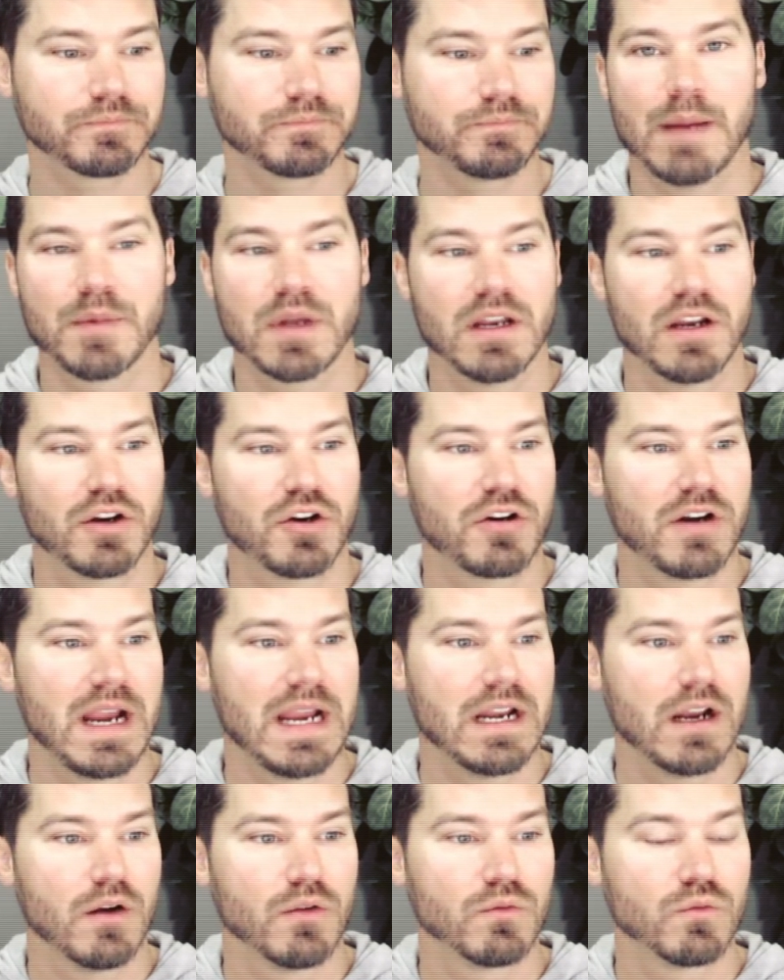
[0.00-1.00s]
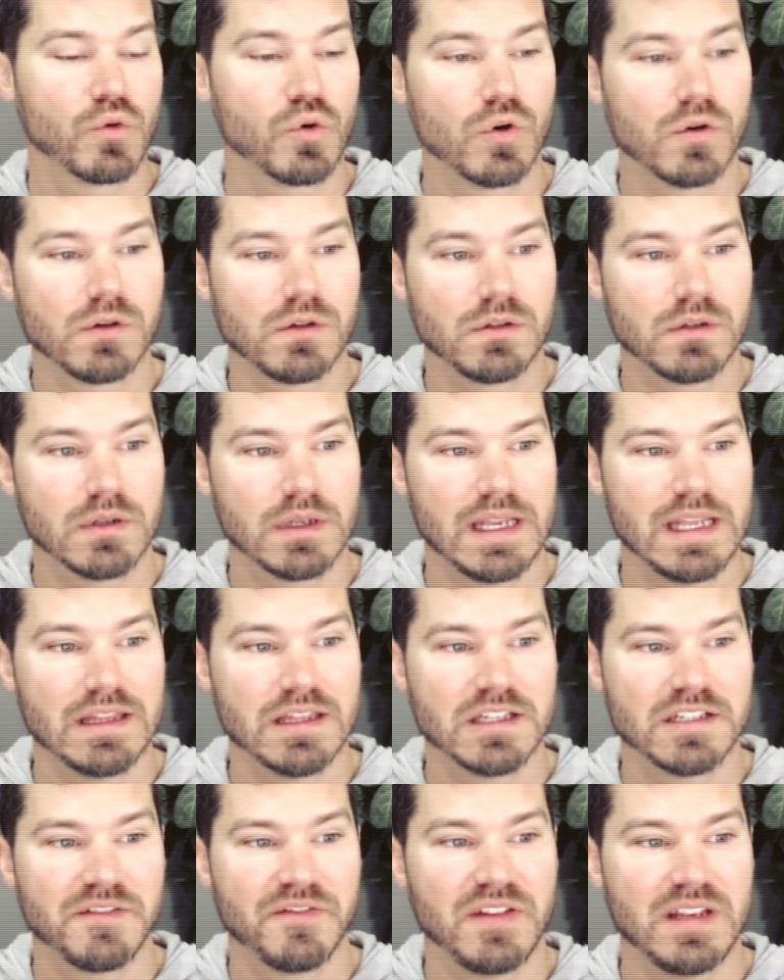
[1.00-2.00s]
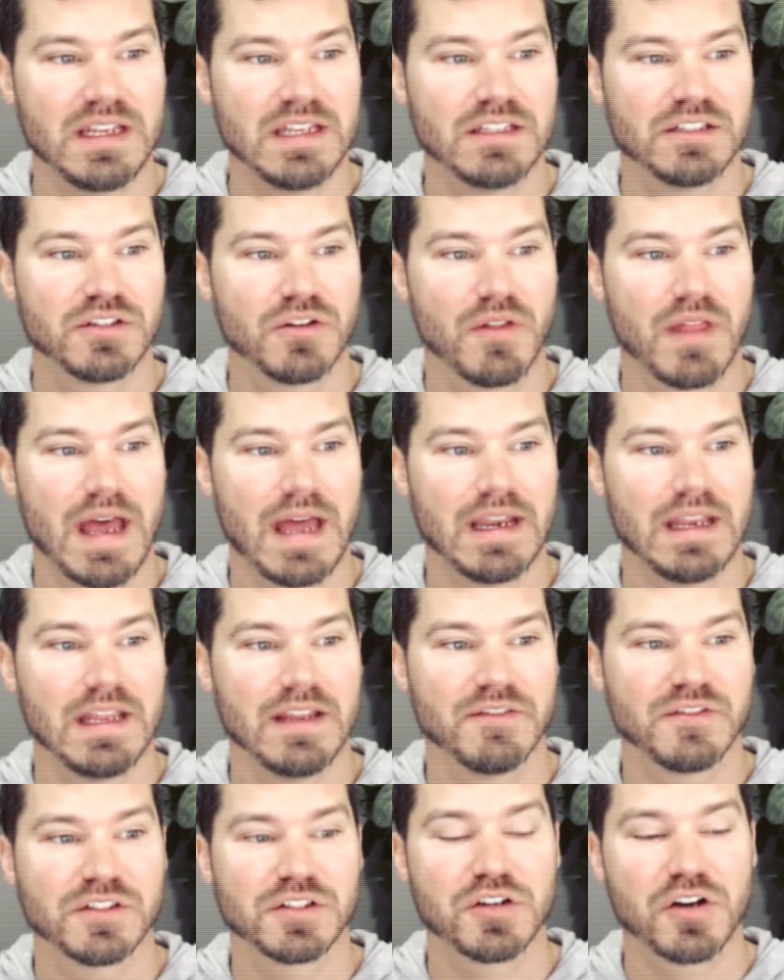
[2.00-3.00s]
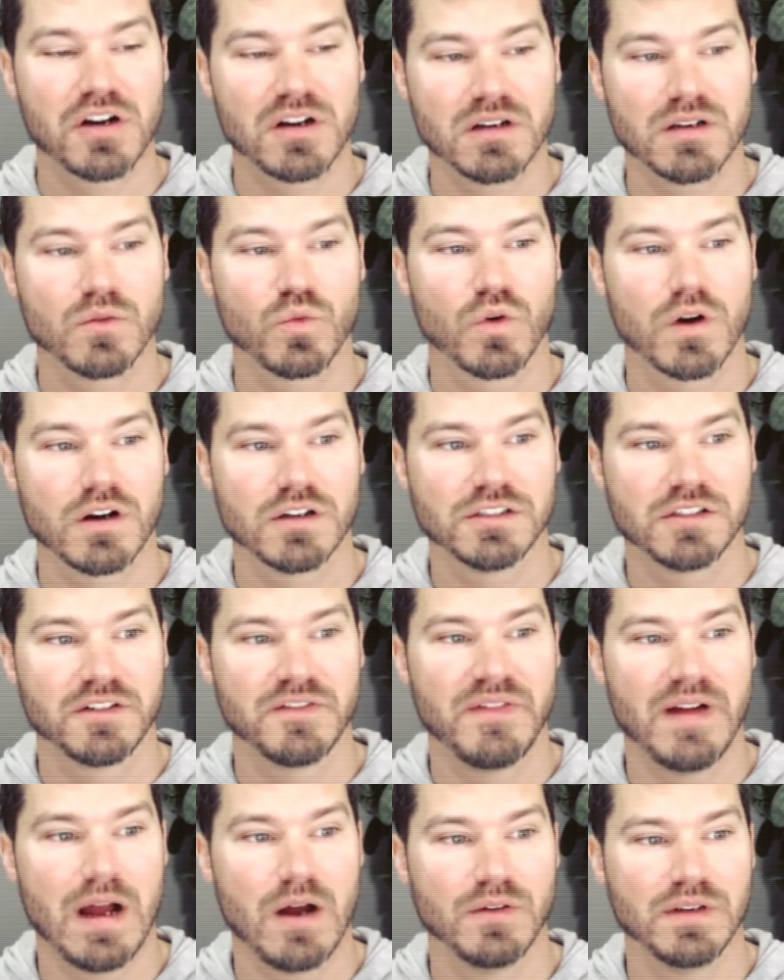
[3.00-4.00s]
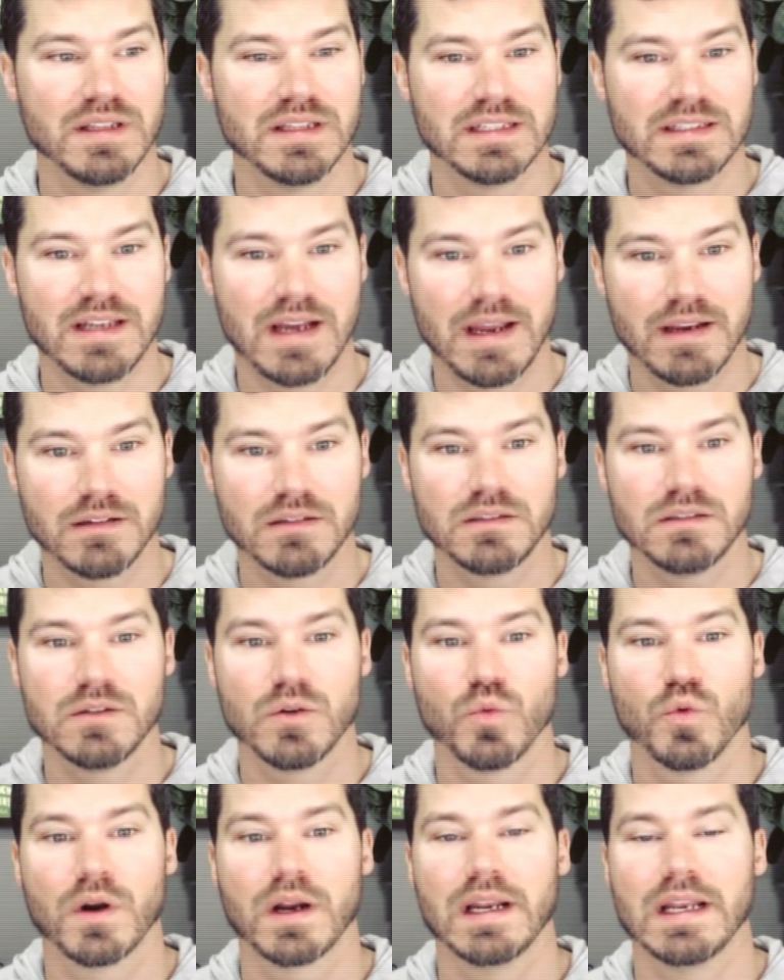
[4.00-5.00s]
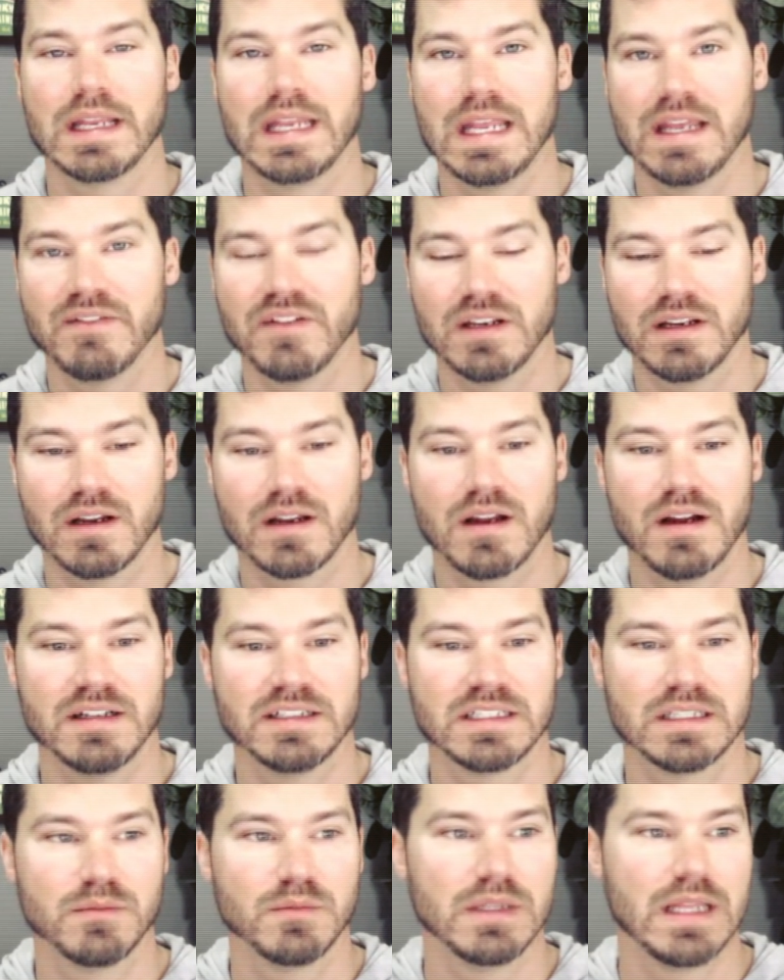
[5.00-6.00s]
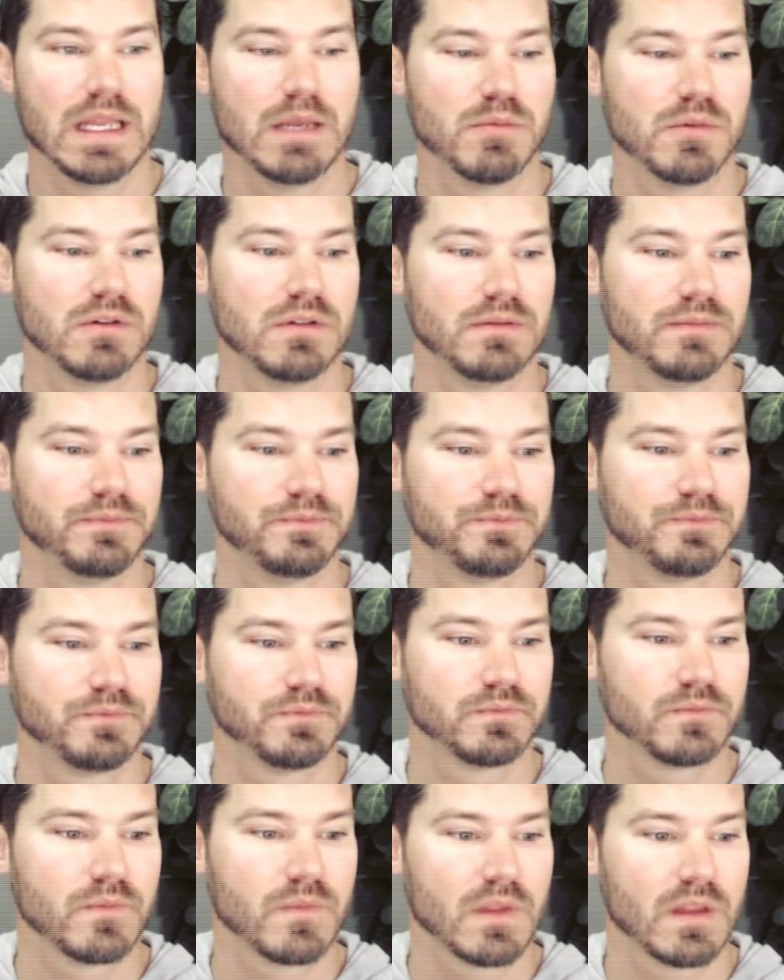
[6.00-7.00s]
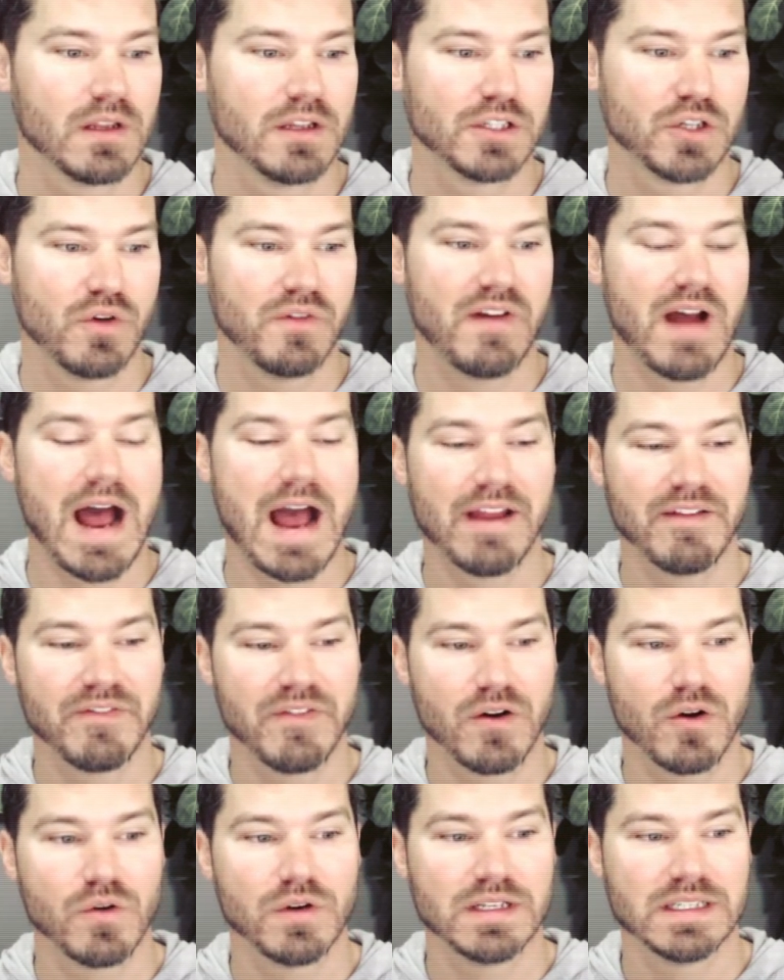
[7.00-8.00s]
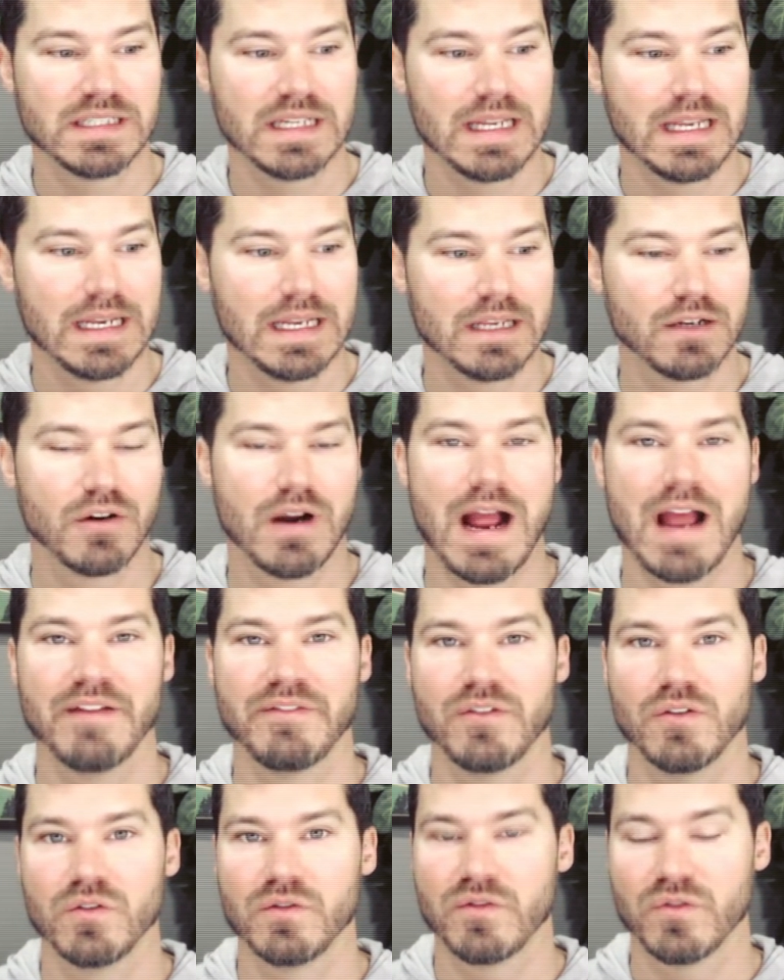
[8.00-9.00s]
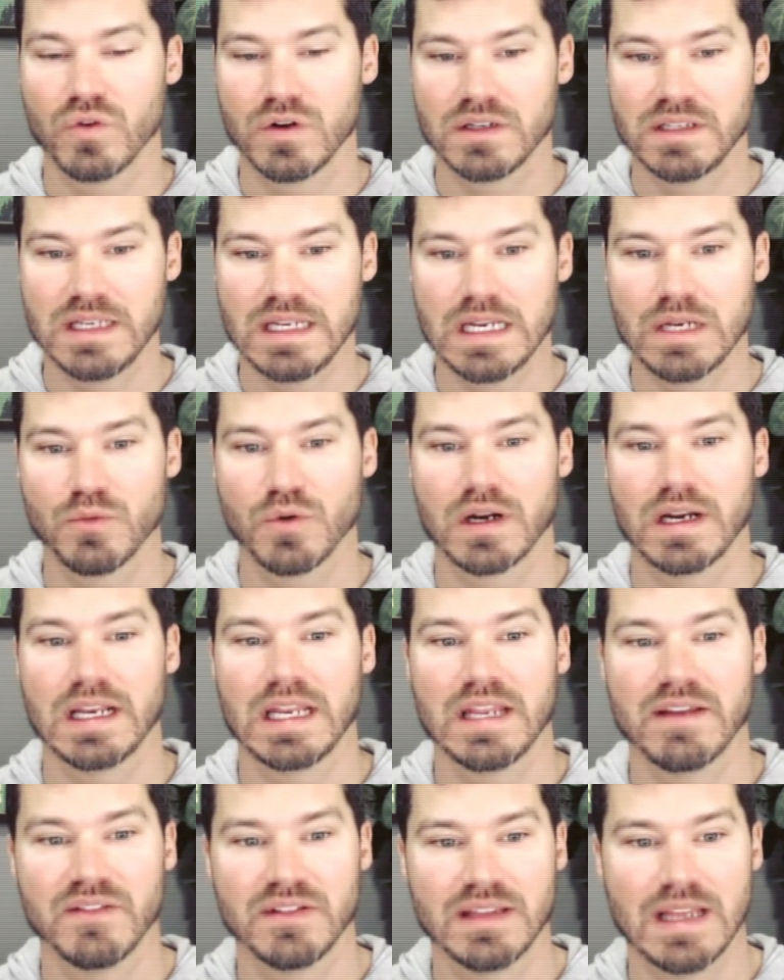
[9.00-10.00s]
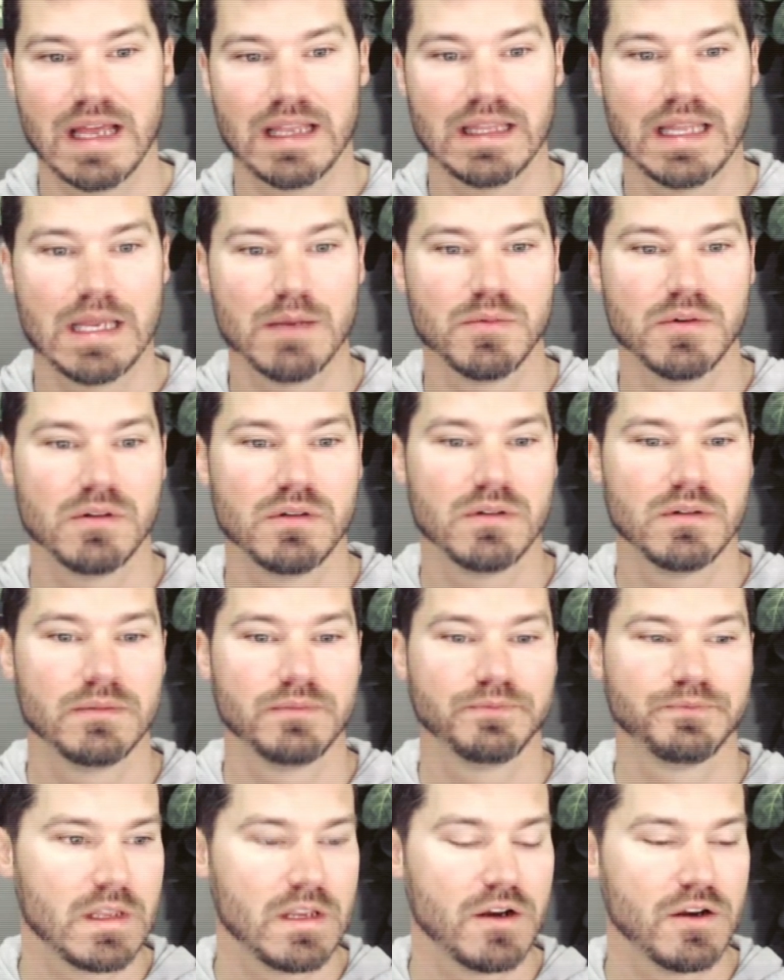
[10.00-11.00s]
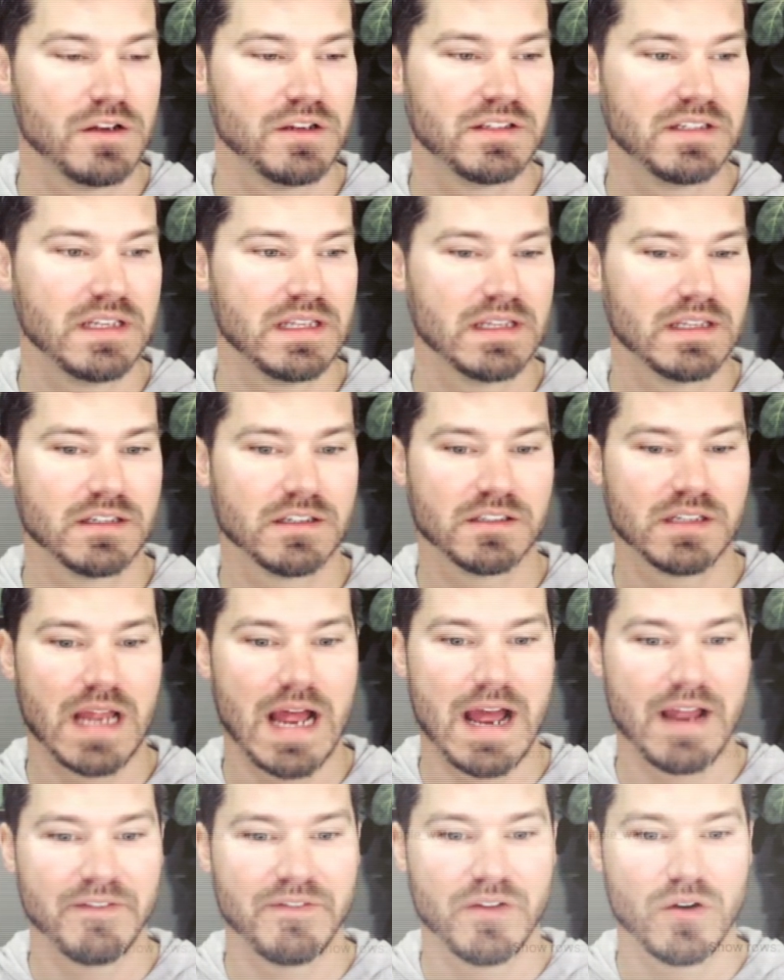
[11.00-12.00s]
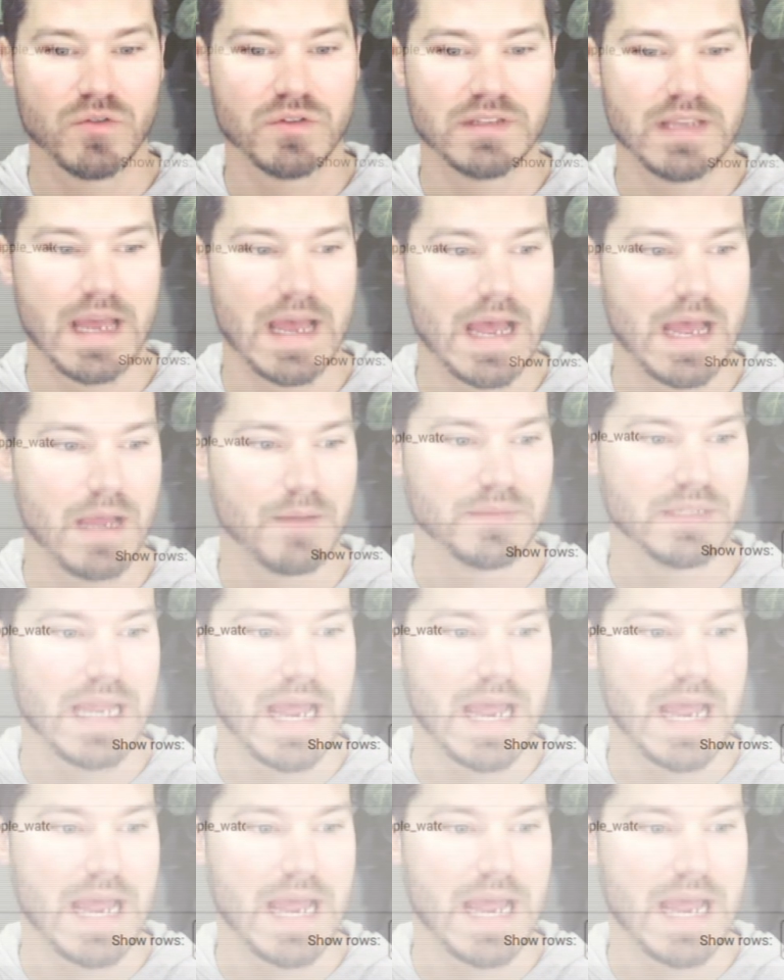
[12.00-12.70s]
I'm going to create a rule in this feed so that if certain words are found in the title, we're going to give it a custom label. So if iPhone is in it or iPhone 14, we're going to give it that label. Here you see there's iPhone tabs.